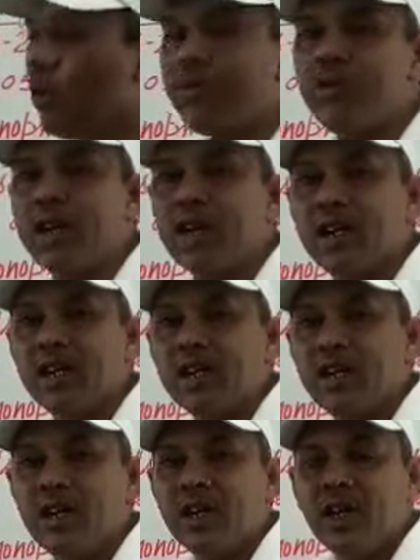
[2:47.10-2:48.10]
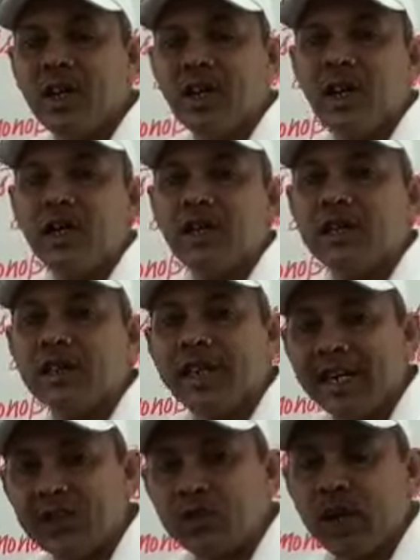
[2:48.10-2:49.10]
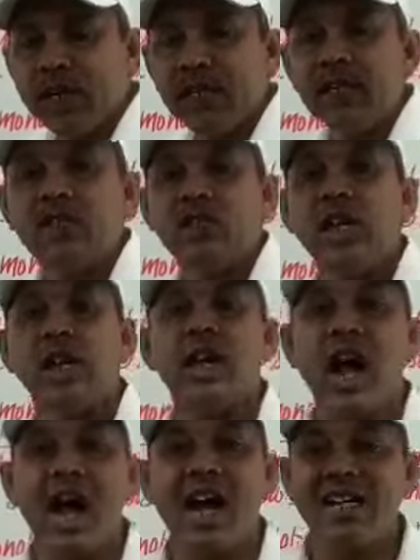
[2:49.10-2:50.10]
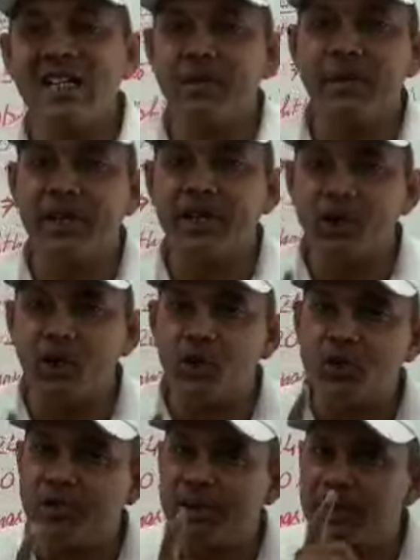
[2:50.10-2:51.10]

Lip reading: of one. That's why they can't be used